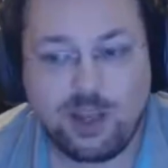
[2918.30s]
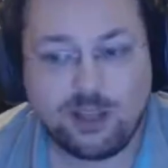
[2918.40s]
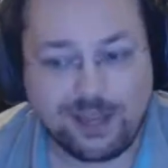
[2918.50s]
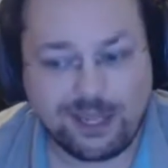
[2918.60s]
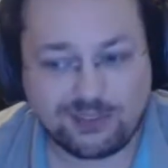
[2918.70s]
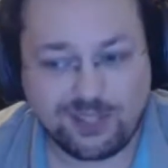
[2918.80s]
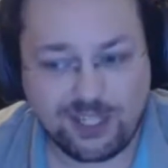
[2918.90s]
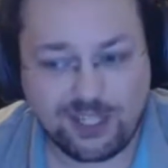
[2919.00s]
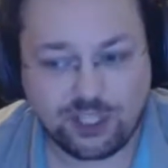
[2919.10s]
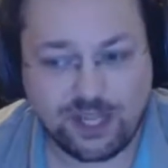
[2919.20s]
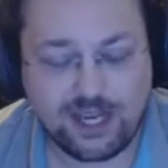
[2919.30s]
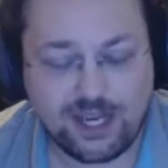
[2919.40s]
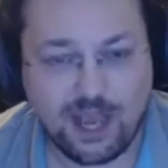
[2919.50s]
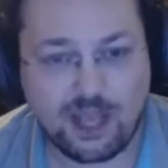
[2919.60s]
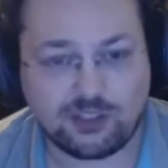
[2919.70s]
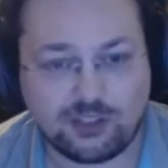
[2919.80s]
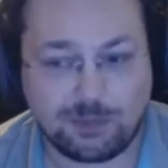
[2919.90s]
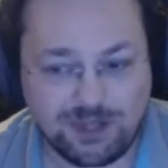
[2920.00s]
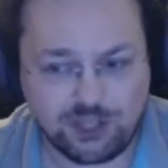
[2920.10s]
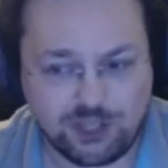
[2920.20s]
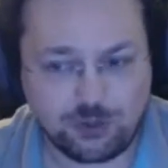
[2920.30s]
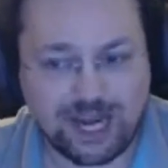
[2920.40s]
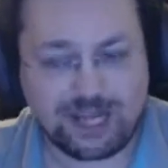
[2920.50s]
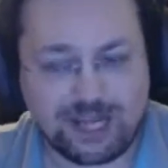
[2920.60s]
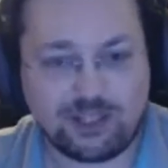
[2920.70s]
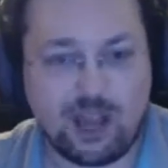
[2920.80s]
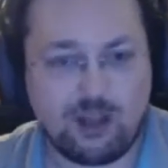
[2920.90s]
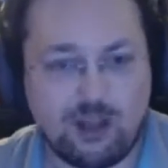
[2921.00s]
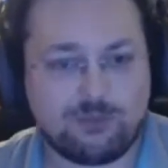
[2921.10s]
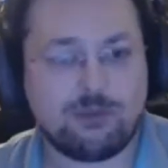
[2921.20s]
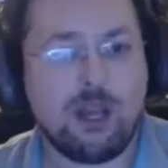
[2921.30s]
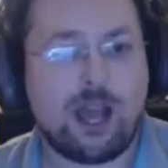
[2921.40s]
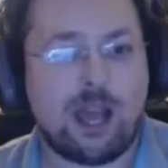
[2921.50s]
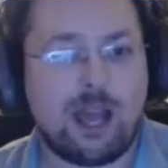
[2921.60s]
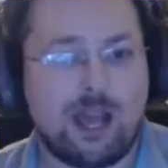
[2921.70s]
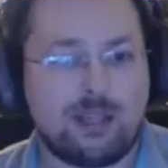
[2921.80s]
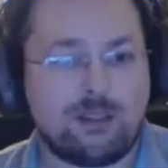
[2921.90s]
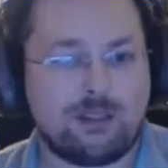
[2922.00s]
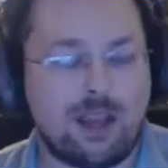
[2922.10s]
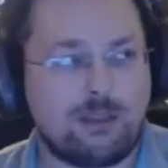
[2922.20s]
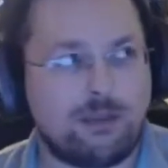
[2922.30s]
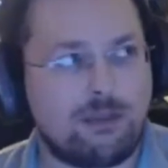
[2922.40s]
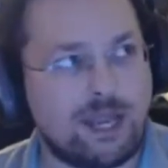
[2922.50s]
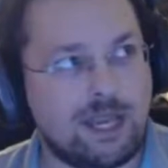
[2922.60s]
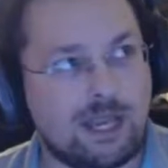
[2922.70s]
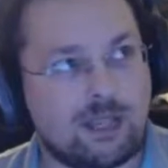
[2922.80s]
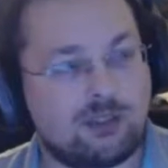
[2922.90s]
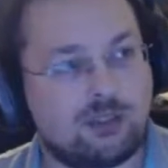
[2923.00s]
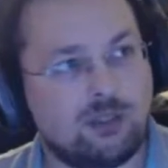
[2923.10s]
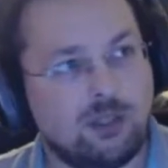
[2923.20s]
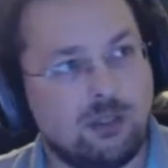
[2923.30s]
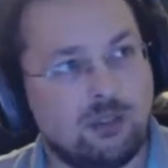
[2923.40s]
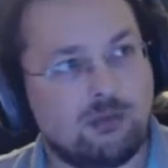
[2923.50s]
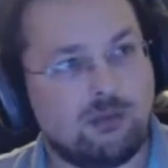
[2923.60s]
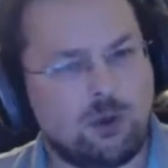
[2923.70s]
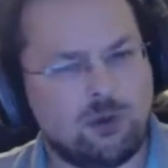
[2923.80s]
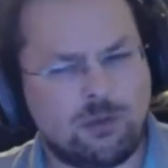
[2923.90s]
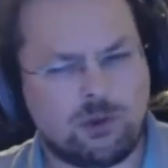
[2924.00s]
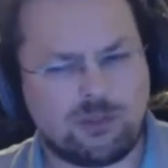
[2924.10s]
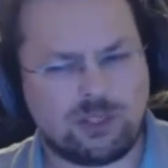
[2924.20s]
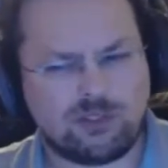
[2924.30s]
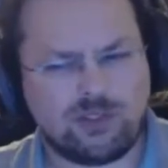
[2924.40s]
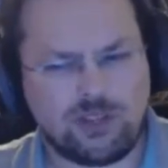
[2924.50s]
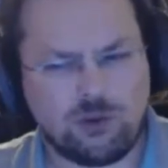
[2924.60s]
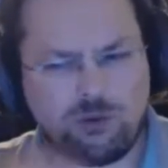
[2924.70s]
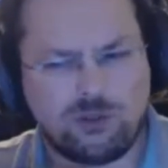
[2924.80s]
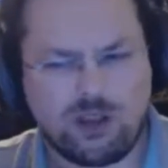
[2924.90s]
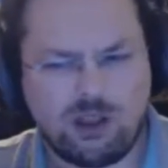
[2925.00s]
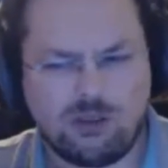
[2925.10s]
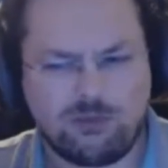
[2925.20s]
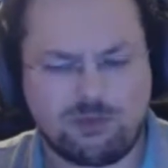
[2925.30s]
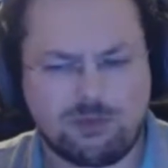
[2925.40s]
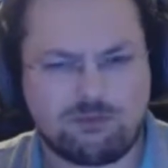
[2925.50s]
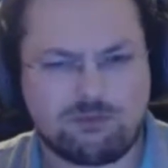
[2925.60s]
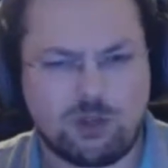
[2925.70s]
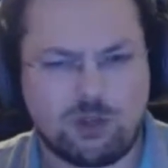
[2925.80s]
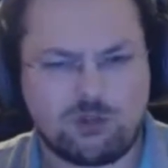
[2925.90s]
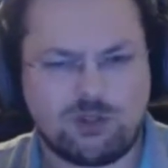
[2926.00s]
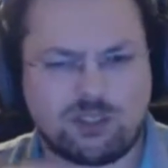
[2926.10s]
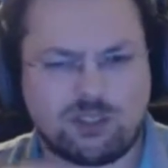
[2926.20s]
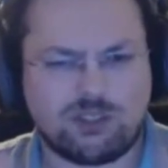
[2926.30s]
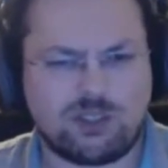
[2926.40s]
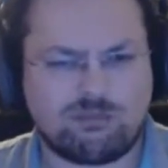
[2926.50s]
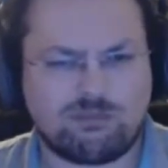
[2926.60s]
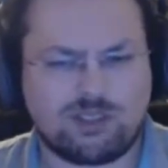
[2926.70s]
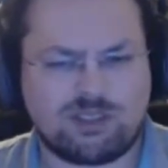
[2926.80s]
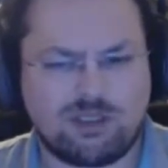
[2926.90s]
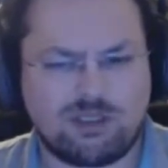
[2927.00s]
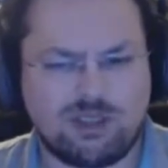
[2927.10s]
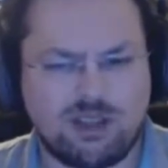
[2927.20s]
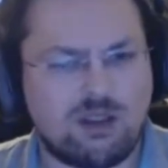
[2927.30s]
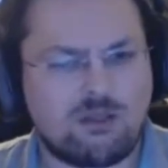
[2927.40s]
They essentially split the UK in half, and I think it's Vodafone does the northern half and O2 does the southern half.